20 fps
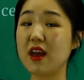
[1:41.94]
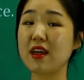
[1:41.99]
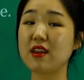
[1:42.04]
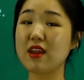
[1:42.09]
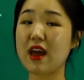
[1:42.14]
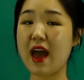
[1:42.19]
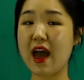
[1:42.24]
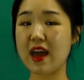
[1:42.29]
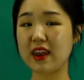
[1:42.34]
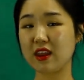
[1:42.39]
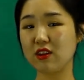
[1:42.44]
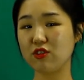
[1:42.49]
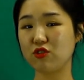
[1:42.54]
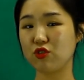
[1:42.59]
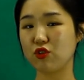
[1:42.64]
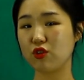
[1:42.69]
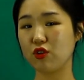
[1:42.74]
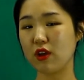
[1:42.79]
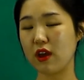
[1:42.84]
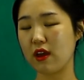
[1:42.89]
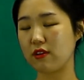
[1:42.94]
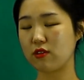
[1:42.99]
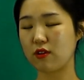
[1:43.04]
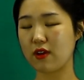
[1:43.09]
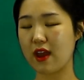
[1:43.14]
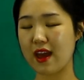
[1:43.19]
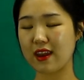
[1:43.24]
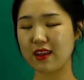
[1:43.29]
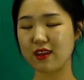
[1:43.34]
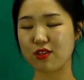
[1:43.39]
Adding two, uh, sorry,
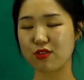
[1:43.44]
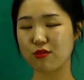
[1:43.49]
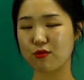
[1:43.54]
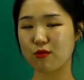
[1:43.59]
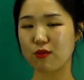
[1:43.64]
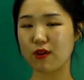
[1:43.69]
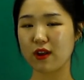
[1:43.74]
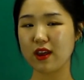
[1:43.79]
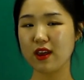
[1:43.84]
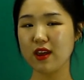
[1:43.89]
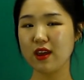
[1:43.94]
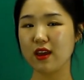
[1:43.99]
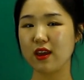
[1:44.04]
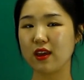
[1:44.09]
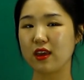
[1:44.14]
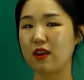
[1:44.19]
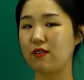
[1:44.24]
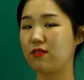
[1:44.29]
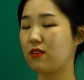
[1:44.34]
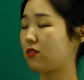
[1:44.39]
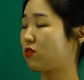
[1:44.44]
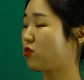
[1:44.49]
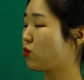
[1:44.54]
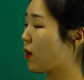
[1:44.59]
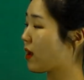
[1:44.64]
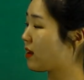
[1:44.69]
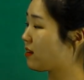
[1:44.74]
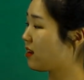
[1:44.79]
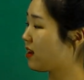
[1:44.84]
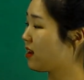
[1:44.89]
adding three gives us
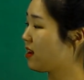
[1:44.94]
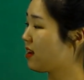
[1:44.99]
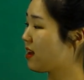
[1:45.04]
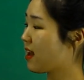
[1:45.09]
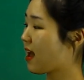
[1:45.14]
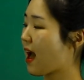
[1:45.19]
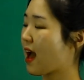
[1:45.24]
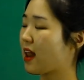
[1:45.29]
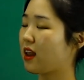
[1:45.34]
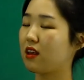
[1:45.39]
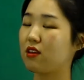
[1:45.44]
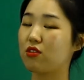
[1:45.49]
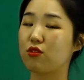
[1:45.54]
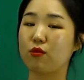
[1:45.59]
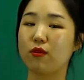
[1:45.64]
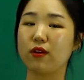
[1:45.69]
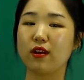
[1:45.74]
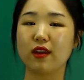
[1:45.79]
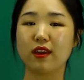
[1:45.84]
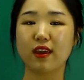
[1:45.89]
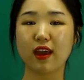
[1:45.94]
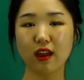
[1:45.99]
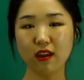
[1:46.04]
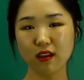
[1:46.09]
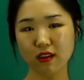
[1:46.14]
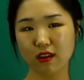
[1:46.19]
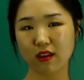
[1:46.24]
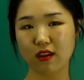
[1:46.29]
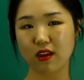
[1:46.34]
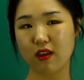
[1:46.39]
20. Adding three again
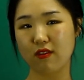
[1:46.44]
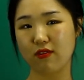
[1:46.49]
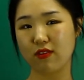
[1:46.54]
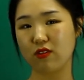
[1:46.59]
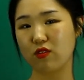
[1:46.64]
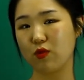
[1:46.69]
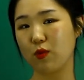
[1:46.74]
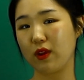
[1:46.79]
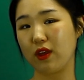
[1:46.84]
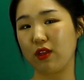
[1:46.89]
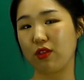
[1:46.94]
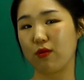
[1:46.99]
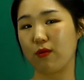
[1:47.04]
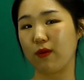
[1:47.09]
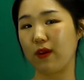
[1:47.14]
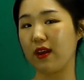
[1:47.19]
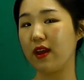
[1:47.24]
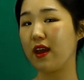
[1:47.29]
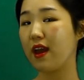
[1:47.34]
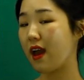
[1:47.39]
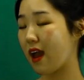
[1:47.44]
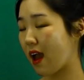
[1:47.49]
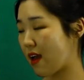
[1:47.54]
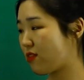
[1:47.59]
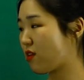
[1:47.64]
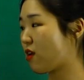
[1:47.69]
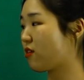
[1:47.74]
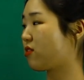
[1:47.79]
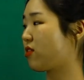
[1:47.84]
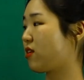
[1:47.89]
gives us 23. And
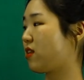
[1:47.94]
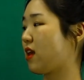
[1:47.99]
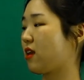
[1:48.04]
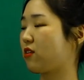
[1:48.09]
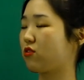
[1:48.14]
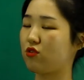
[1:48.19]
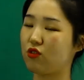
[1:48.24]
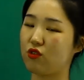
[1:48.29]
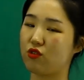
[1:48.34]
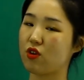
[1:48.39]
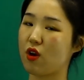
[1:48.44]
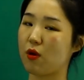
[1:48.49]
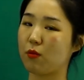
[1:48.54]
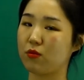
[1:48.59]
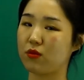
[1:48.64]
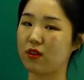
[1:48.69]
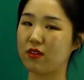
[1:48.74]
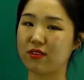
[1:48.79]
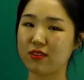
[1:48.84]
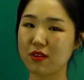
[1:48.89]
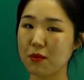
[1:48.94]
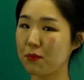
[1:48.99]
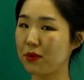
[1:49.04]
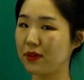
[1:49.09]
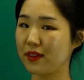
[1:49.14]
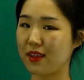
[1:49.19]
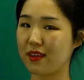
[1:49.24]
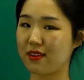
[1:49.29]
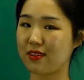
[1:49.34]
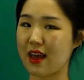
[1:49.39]
those are the next two terms, as simple
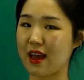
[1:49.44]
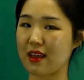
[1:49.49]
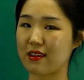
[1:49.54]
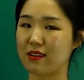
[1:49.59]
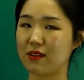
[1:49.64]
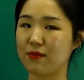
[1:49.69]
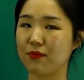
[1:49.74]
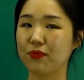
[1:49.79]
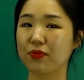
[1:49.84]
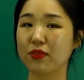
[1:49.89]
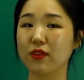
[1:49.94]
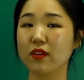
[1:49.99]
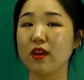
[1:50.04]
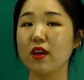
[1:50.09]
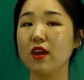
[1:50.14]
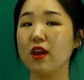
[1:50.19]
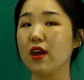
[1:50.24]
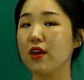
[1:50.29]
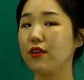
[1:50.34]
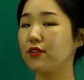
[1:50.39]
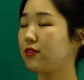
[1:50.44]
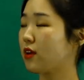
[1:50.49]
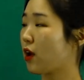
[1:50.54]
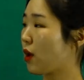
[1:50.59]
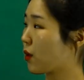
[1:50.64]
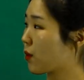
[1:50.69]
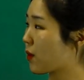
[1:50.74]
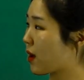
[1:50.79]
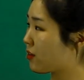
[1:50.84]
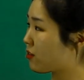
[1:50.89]
as that. So,
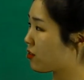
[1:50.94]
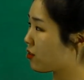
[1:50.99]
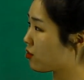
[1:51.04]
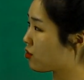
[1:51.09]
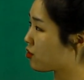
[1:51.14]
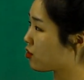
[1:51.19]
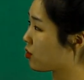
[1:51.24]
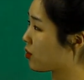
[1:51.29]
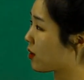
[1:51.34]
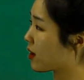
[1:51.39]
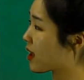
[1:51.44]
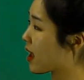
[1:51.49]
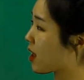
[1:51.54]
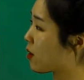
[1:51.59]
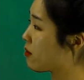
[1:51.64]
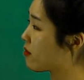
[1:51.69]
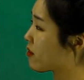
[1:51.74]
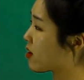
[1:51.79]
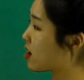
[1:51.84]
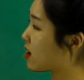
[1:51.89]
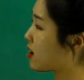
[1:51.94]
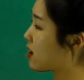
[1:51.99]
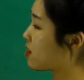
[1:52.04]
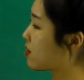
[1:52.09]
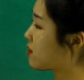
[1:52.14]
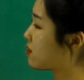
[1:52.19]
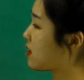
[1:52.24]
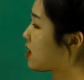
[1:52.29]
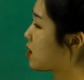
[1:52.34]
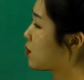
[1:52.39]
question two. Again, we've got another
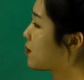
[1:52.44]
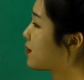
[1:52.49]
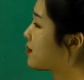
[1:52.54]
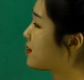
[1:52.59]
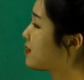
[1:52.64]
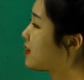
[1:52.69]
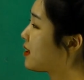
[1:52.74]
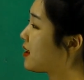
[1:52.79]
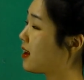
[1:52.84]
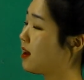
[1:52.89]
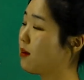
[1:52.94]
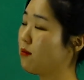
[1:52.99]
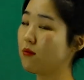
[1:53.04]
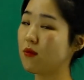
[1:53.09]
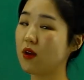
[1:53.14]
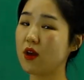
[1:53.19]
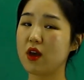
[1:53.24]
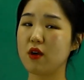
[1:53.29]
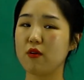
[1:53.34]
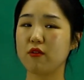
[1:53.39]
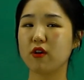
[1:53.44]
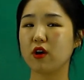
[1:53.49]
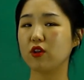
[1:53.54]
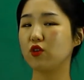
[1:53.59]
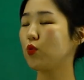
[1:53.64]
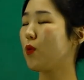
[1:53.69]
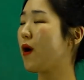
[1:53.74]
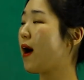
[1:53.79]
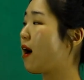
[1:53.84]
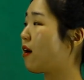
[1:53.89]
sequence here. We've got
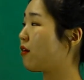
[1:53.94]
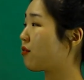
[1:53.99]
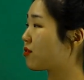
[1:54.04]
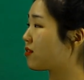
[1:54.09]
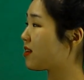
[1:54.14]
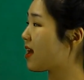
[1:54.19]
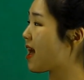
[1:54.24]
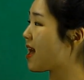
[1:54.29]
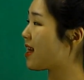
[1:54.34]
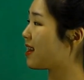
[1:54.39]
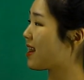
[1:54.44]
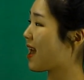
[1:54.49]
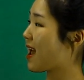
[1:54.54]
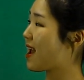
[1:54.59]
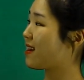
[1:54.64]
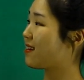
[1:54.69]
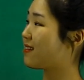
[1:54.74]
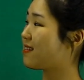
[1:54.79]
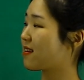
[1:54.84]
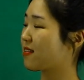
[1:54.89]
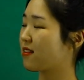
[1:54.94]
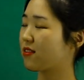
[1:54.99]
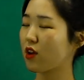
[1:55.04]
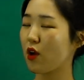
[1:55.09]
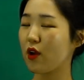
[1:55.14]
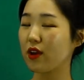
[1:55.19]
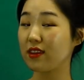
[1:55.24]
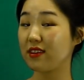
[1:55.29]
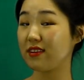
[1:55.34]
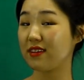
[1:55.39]
12, 10, 8, 6. It's
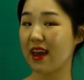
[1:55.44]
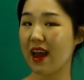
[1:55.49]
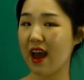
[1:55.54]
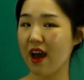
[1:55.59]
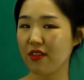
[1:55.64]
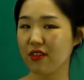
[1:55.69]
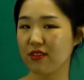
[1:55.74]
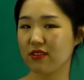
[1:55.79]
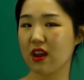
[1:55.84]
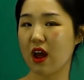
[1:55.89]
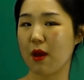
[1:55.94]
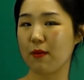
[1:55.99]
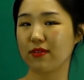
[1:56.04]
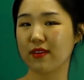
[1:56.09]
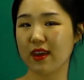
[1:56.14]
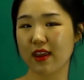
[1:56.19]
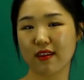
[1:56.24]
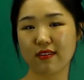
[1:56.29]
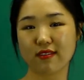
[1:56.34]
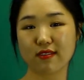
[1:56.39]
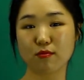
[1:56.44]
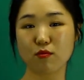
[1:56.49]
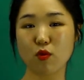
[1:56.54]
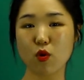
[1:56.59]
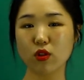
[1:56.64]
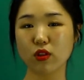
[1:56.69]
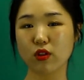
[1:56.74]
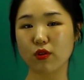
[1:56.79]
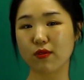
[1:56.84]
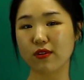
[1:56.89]
going down this time. It's getting
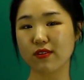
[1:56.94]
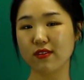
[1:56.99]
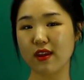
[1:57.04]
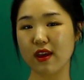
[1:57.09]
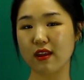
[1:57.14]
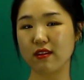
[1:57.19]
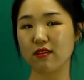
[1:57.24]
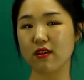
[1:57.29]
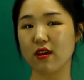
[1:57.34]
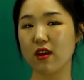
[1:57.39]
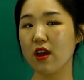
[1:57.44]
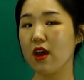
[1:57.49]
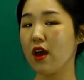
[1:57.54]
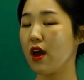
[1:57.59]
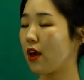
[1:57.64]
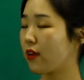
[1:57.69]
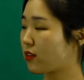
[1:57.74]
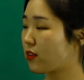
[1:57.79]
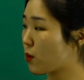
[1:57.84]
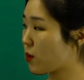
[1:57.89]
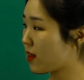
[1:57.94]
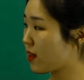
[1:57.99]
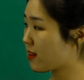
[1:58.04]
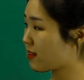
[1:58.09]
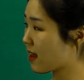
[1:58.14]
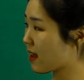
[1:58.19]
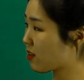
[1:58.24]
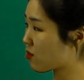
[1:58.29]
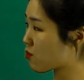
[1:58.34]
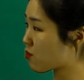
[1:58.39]
smaller, isn't it? So when it
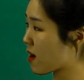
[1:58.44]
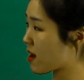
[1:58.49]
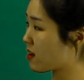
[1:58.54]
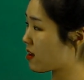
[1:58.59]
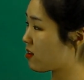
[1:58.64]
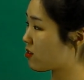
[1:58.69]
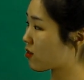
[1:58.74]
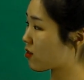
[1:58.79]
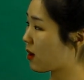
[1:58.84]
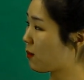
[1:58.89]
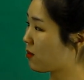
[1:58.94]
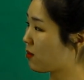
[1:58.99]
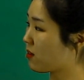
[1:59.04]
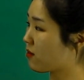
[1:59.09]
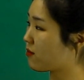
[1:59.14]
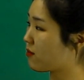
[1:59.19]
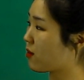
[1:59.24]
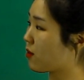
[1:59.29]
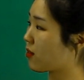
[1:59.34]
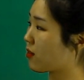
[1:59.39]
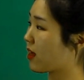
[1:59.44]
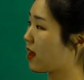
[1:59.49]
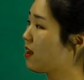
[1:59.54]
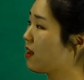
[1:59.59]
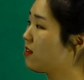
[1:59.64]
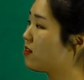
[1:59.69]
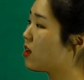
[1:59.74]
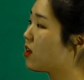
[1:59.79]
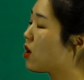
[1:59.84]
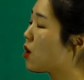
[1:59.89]
says write a description for
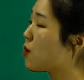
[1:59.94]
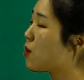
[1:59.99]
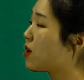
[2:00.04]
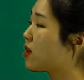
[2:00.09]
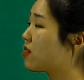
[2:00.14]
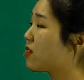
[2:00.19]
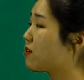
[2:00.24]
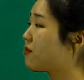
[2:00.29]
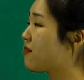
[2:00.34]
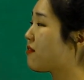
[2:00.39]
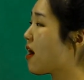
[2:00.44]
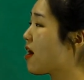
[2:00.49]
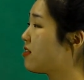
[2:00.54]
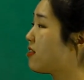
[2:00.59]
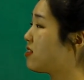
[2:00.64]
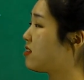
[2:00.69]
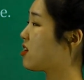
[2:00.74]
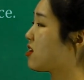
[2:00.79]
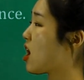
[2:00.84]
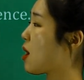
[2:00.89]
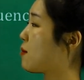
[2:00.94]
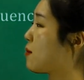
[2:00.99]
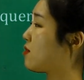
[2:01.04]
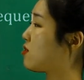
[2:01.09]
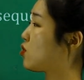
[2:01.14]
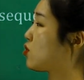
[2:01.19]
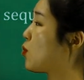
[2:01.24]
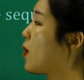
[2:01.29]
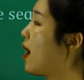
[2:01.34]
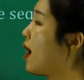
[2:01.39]
these, we know that the first term is
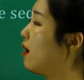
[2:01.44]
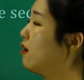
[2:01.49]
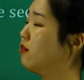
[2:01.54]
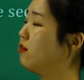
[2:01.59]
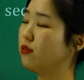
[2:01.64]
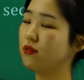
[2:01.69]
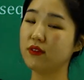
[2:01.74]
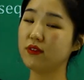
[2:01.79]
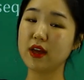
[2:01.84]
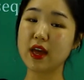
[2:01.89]
12.